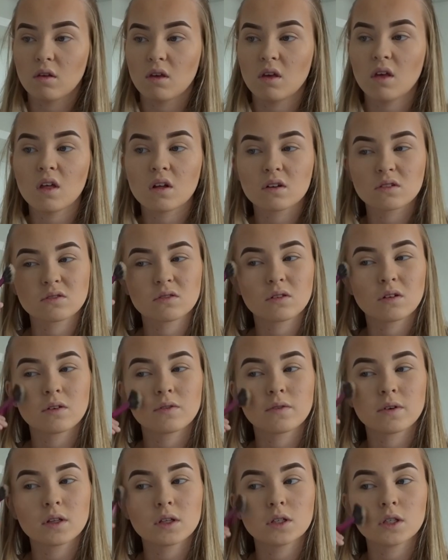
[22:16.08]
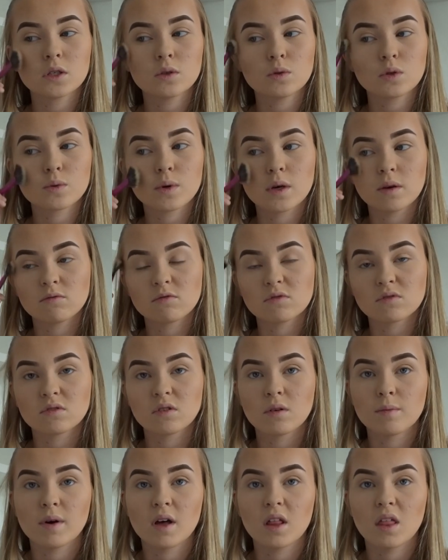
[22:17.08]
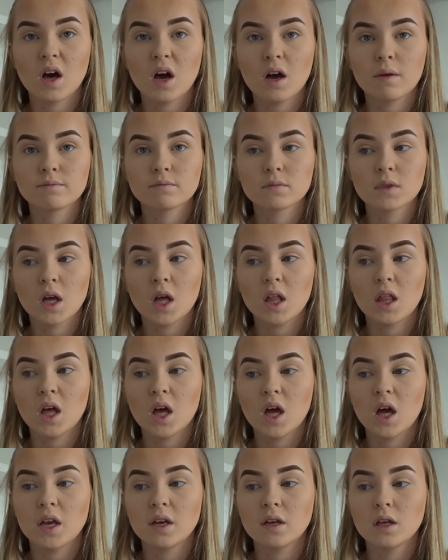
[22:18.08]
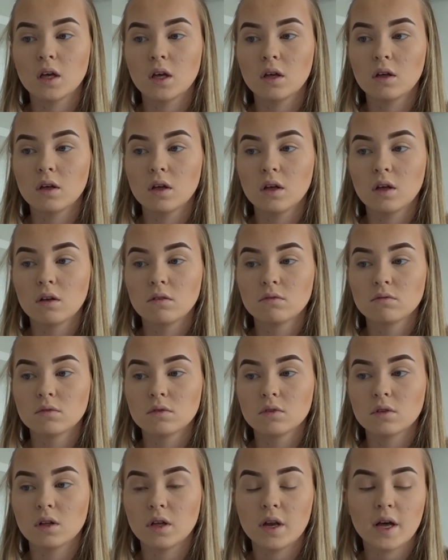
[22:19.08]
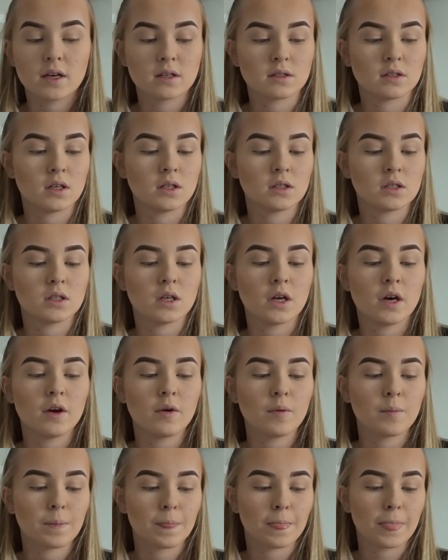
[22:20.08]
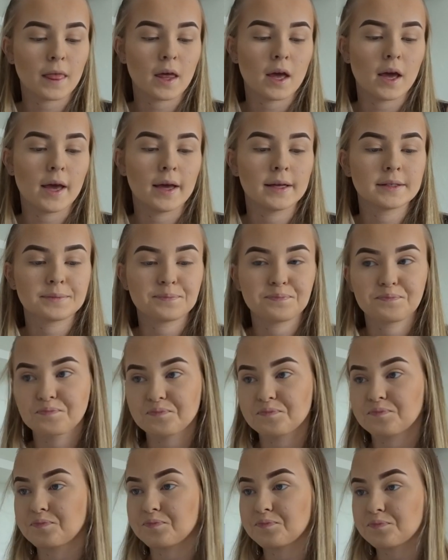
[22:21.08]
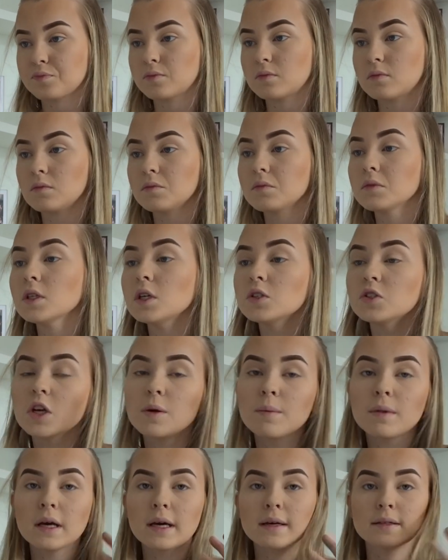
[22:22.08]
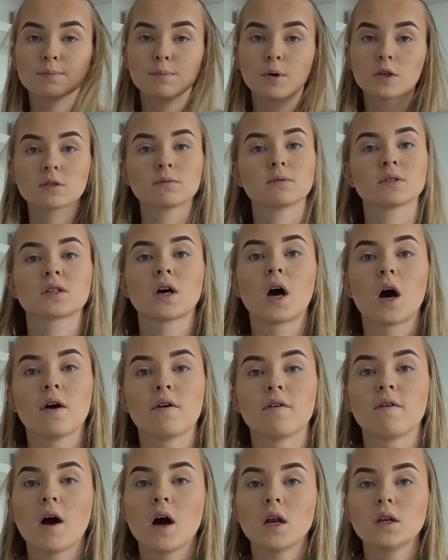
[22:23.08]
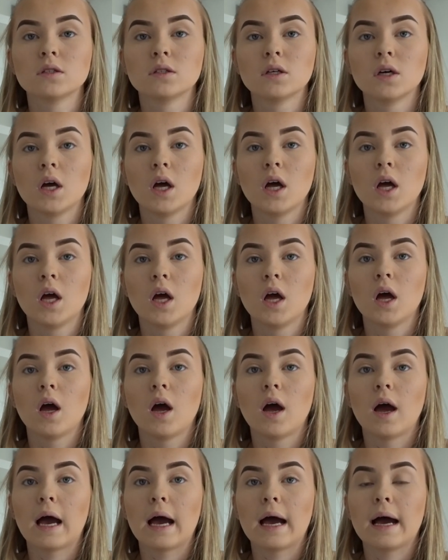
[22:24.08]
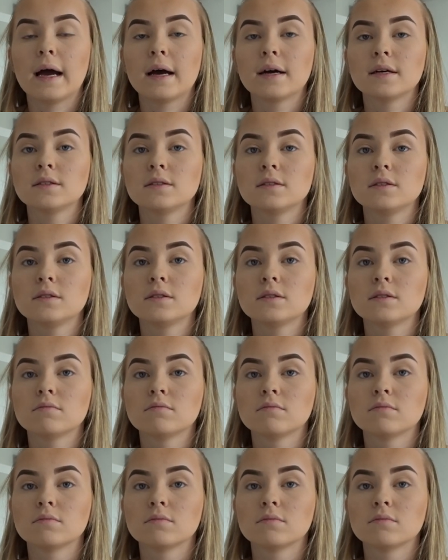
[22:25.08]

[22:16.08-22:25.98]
yeah, that's all I really do to it. Just do a bit of that. And then the next thing to do is do my lips, put some mascara on, and